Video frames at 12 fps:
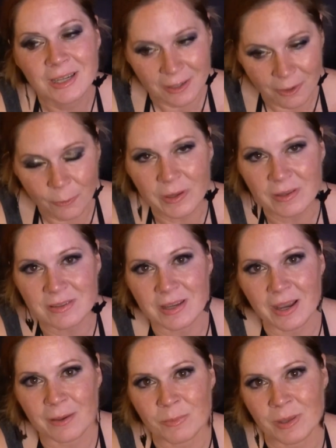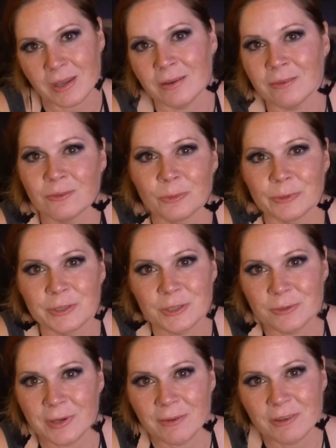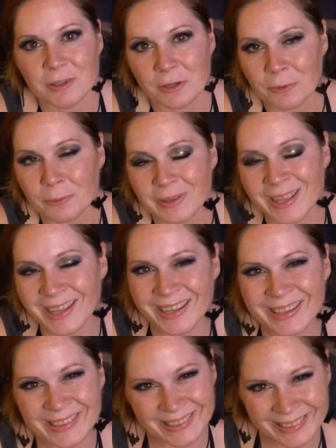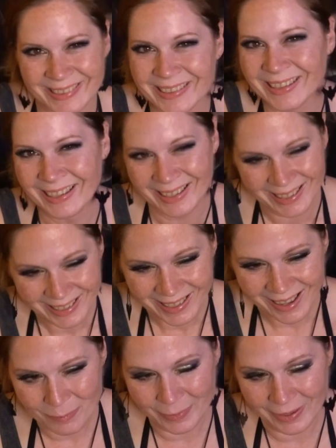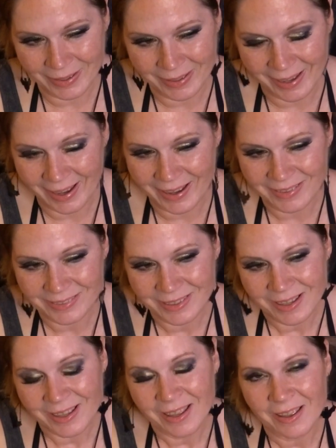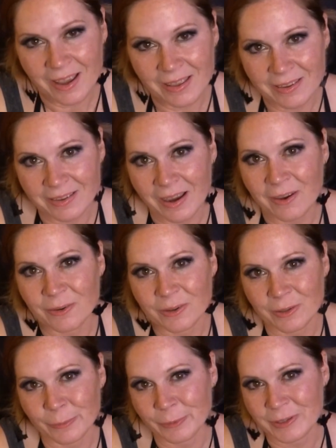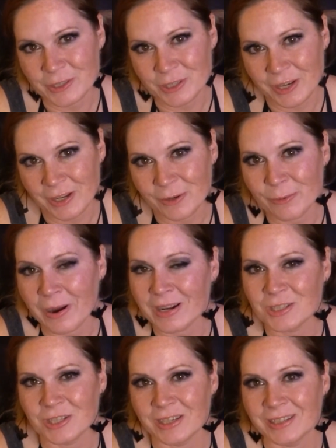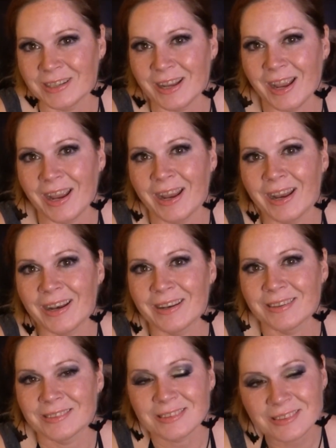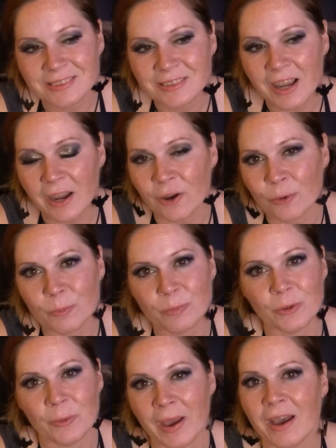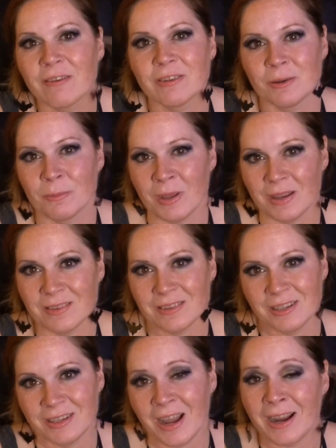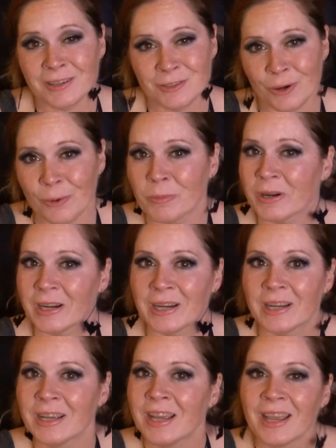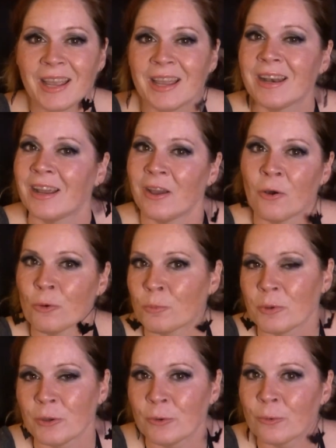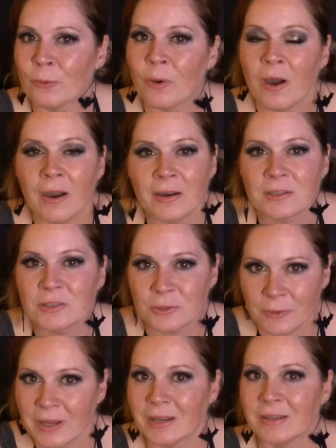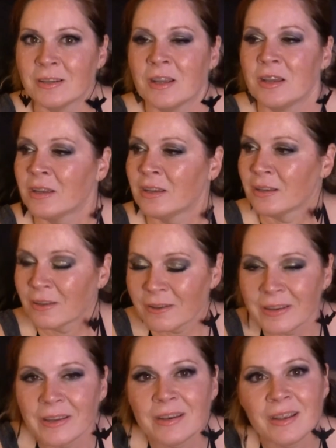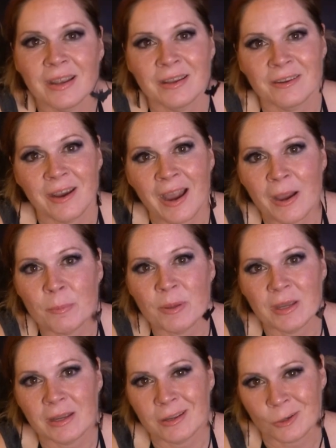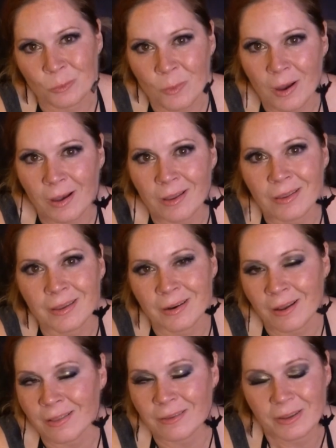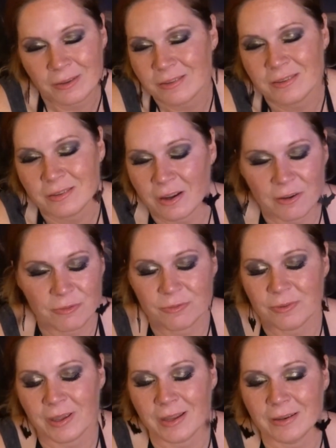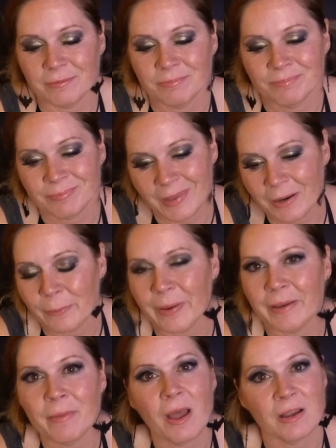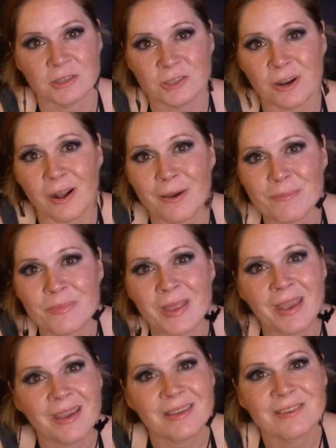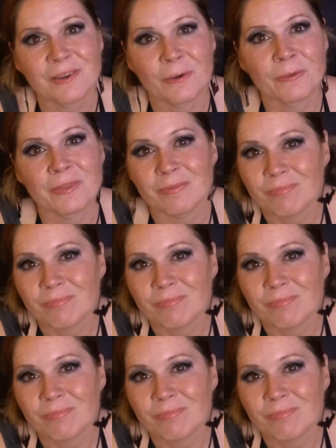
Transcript: go easy on me, which you never do. But yeah, I, I really appreciate you watching, and I hope you have an amazing October, and I hope you are doing good and you're happy and you're well and all the good stuff. And anyway, I'll shut up. So